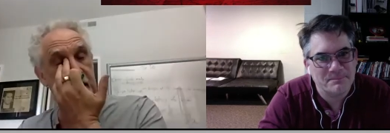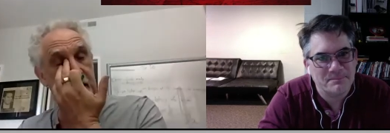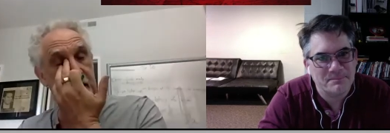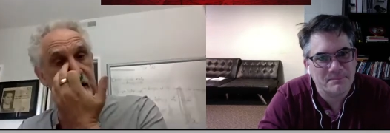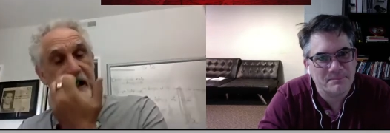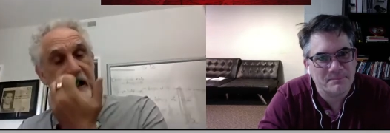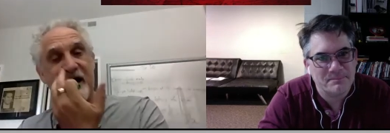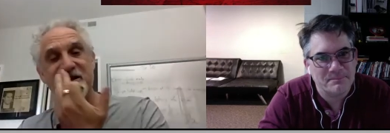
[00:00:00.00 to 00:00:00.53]

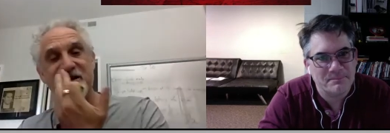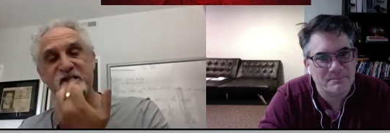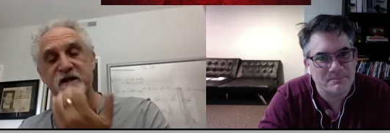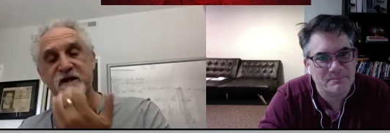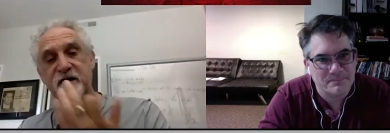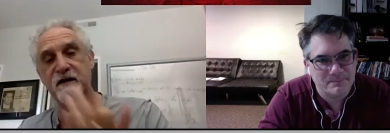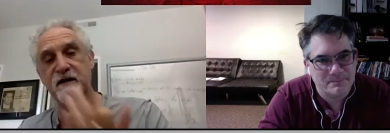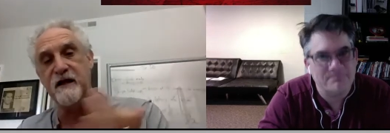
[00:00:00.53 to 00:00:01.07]
Speaker 1: clients
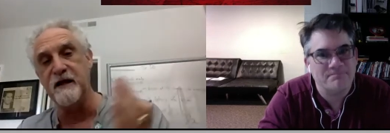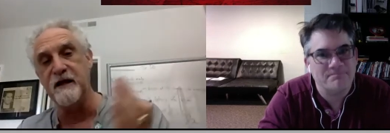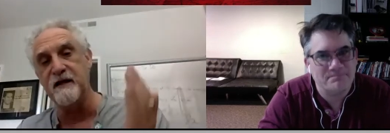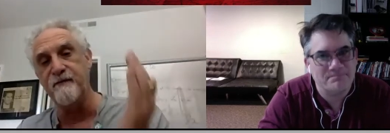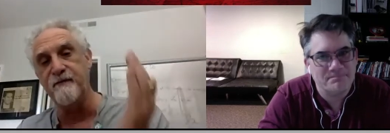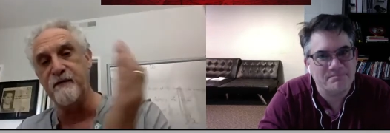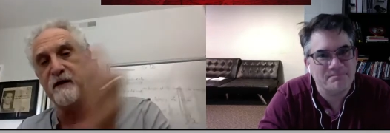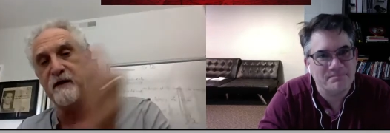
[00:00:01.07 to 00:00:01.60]
in, mm-hmm.
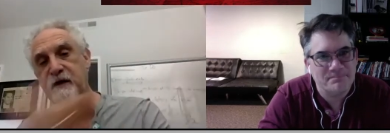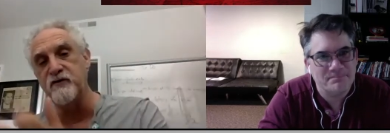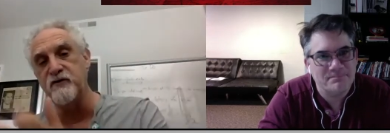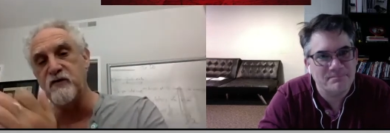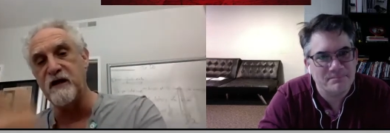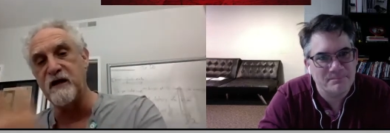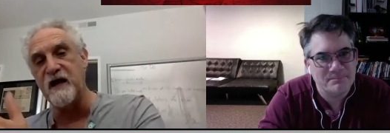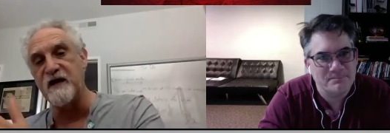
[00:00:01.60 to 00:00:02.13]
in
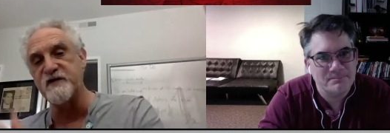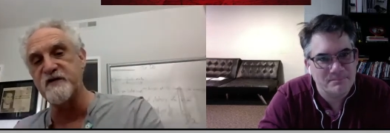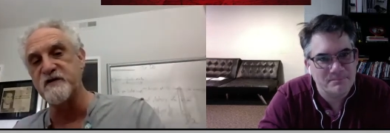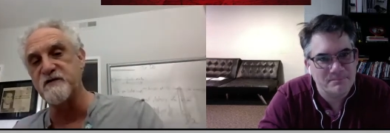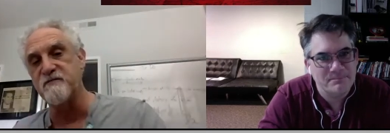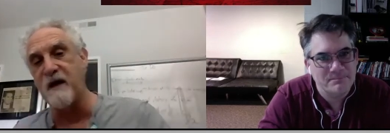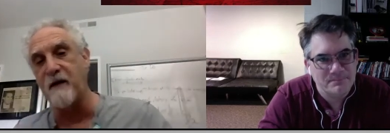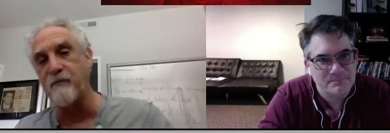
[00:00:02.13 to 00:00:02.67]
injury
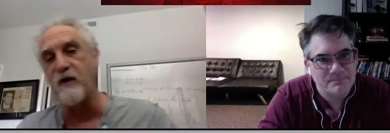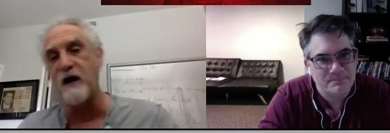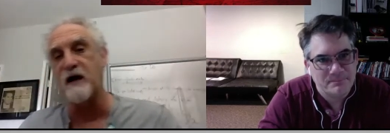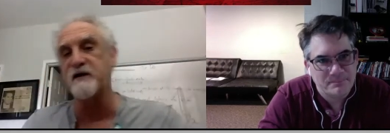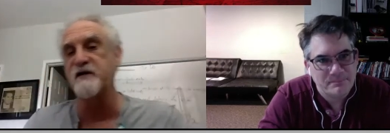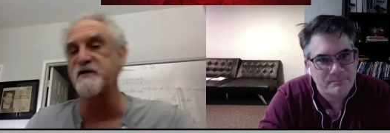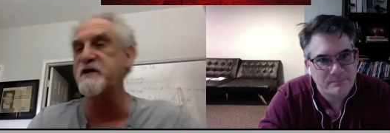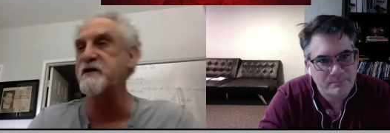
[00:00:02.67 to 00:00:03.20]
cases,
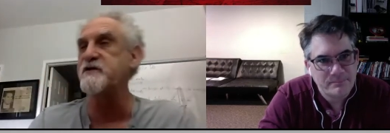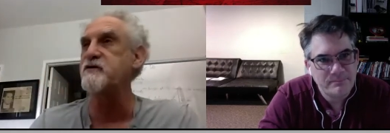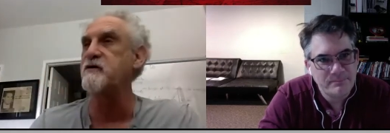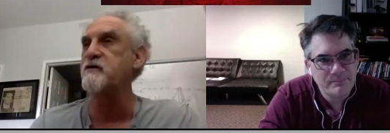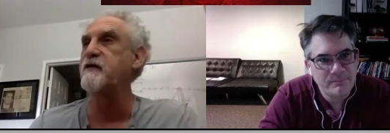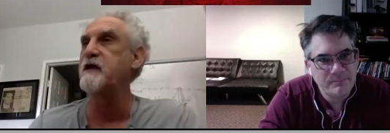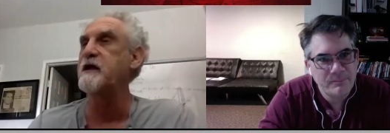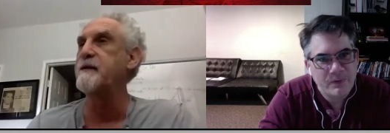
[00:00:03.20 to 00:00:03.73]
malpractice, that sort
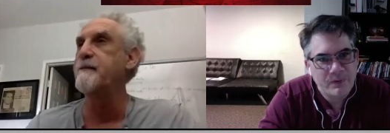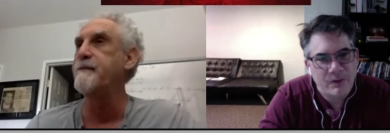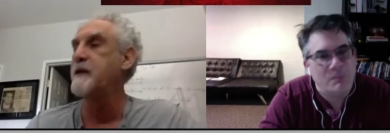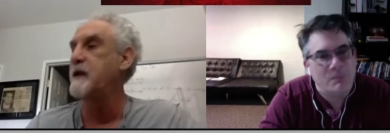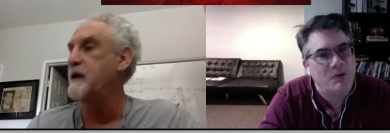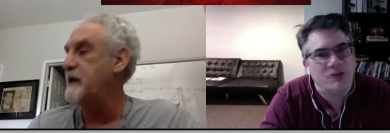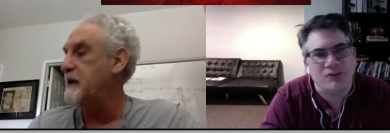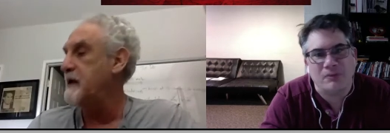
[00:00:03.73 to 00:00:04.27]
of thing. Well,
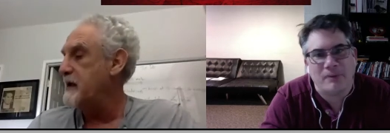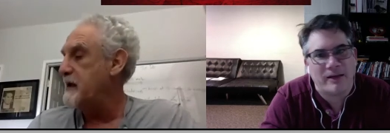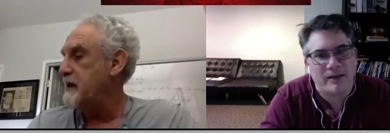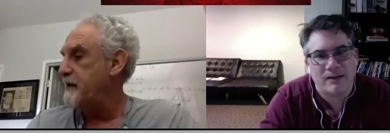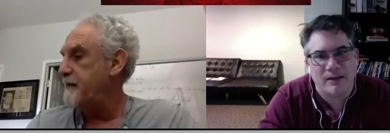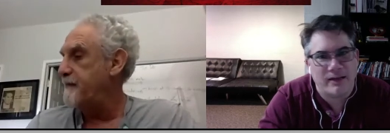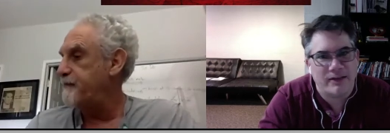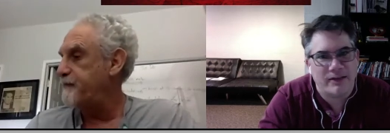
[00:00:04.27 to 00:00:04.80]
most of my
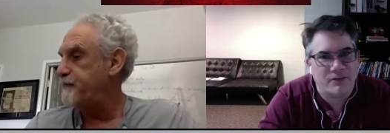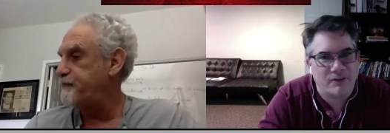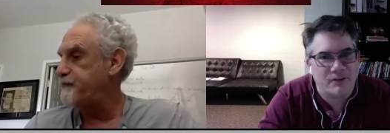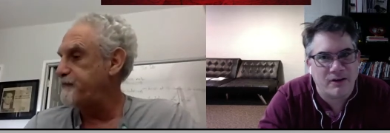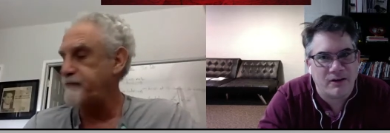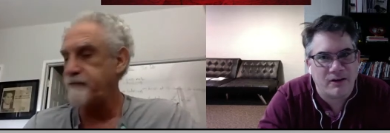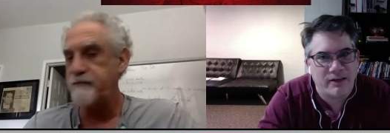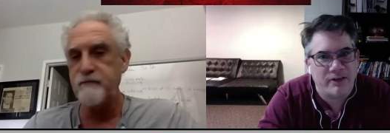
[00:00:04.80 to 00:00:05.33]
clients are,
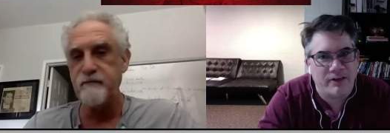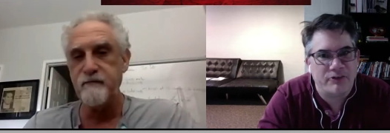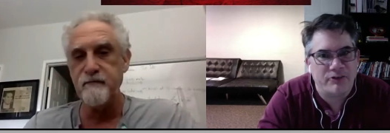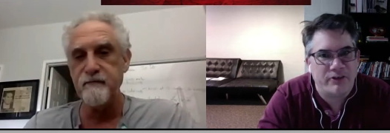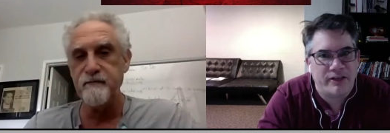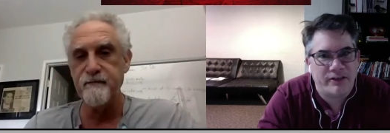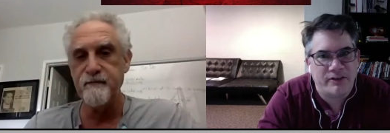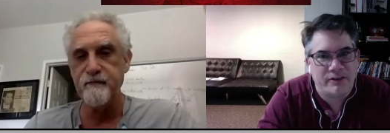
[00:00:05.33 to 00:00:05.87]
are
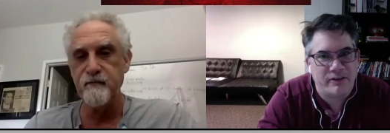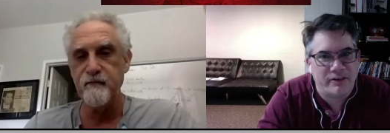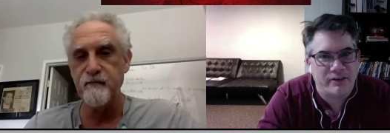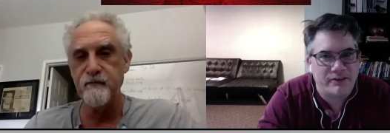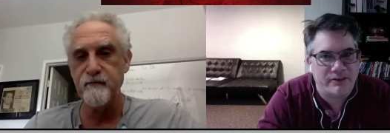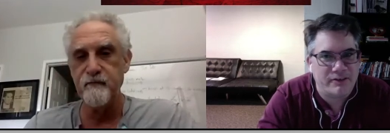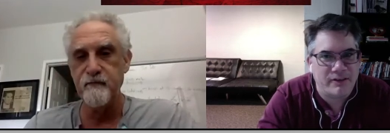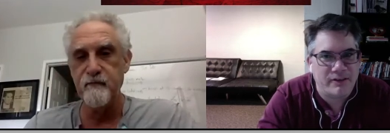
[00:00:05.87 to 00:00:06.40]
Speaker 2: injury
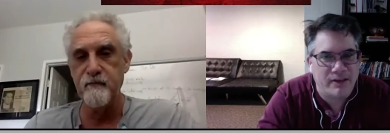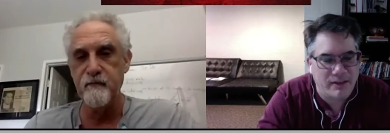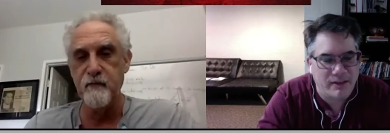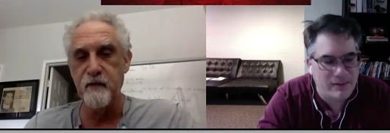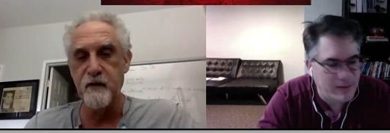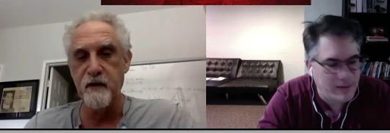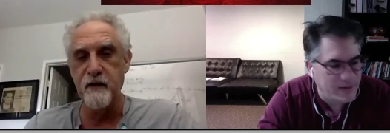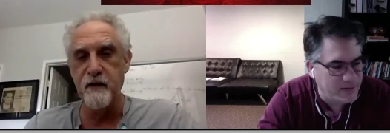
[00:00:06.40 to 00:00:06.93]
attorneys, and
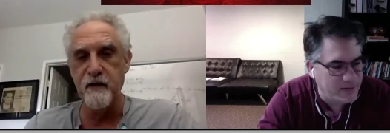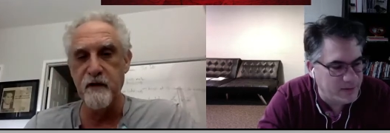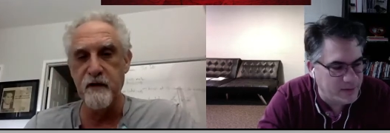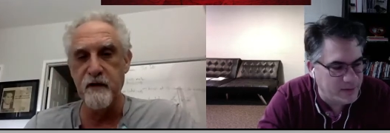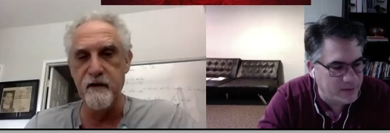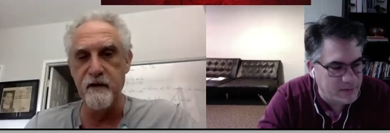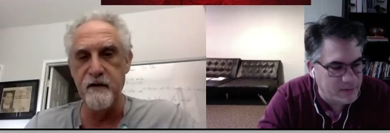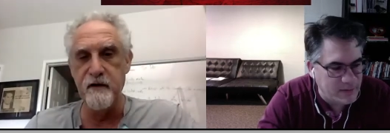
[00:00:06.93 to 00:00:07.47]
and and
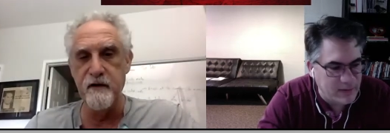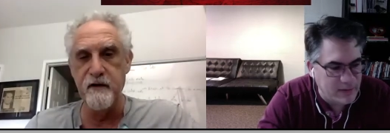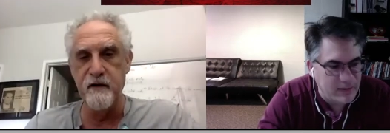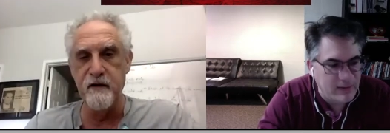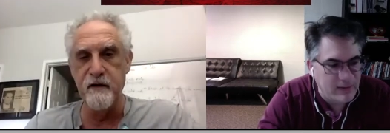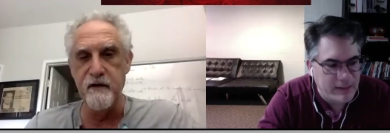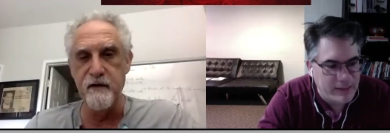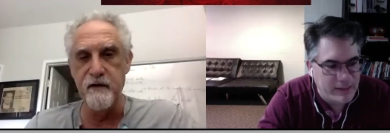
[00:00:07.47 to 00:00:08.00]
uh,
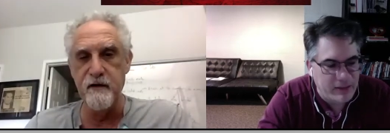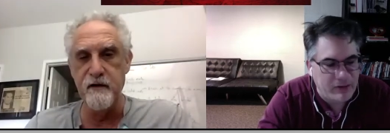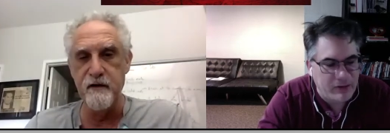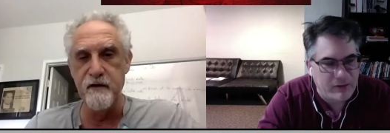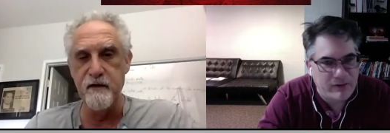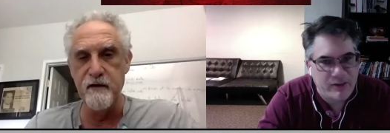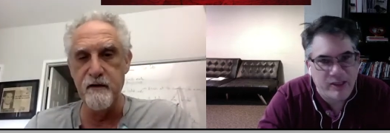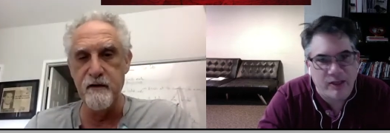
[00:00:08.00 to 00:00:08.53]
you
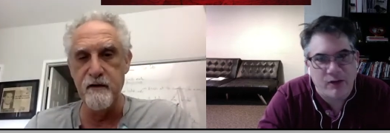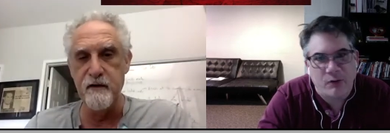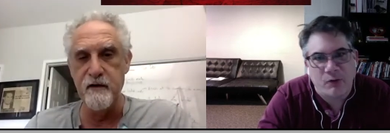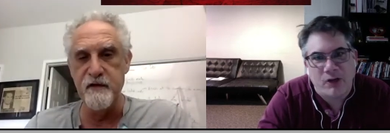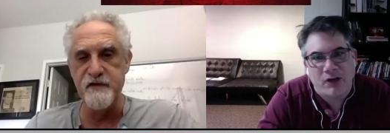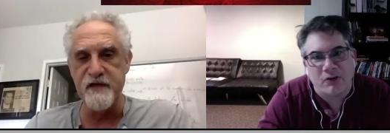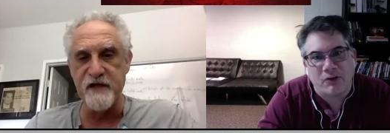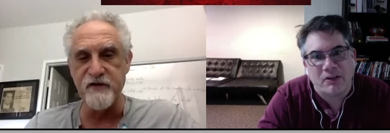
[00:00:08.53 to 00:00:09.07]
know, you know,
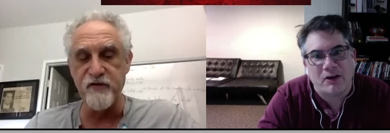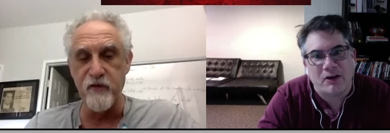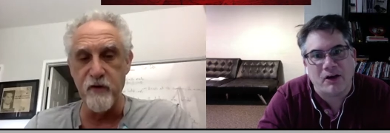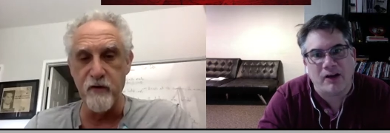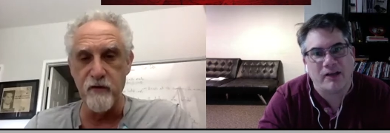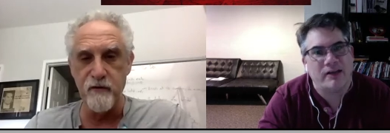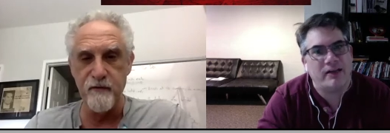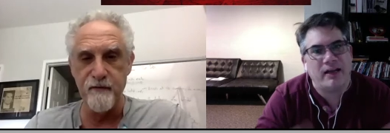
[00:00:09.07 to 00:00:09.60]
early
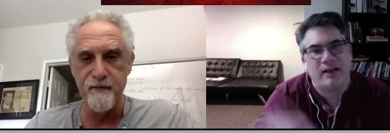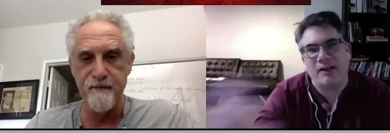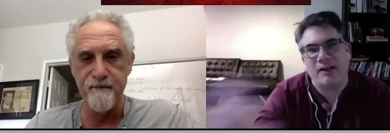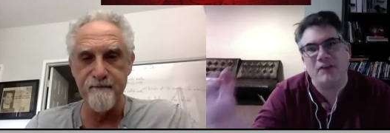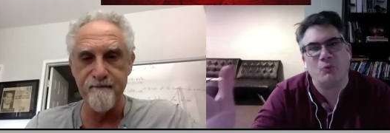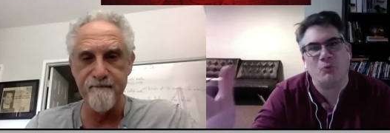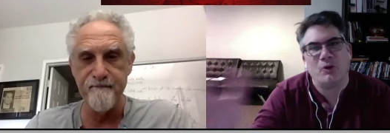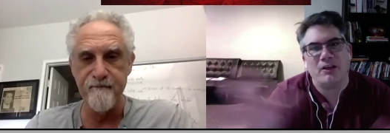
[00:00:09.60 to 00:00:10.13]
on, and, and
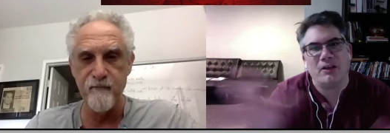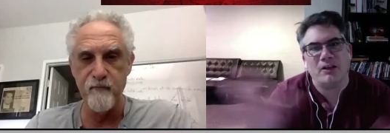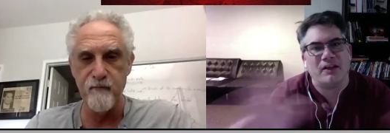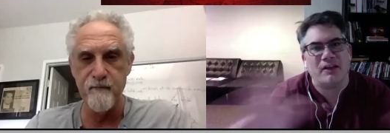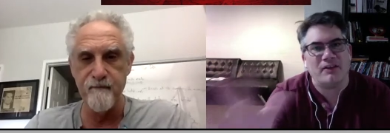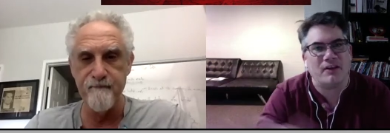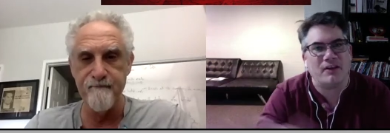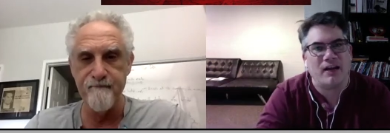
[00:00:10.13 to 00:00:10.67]
th- one of the
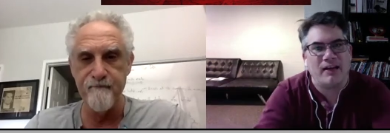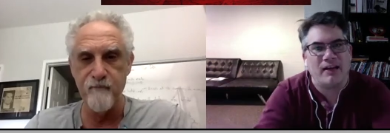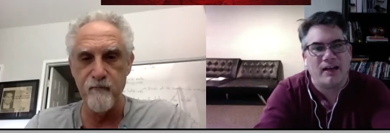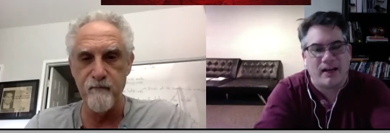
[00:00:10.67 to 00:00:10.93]
things that I, I